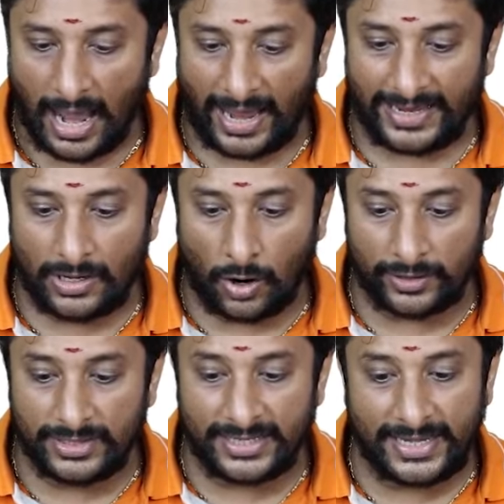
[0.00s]
I
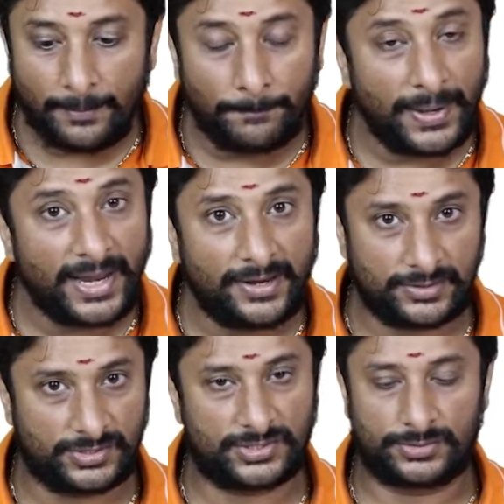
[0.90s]
got the
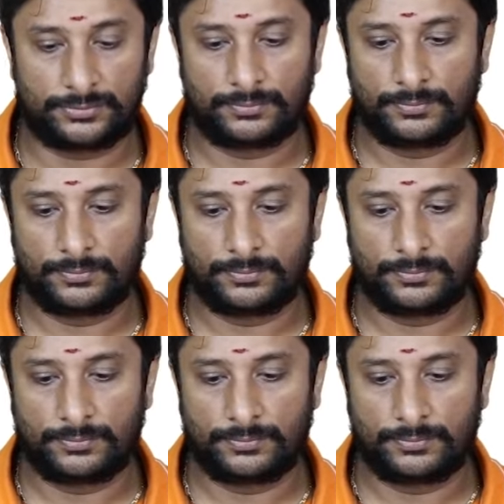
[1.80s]
template,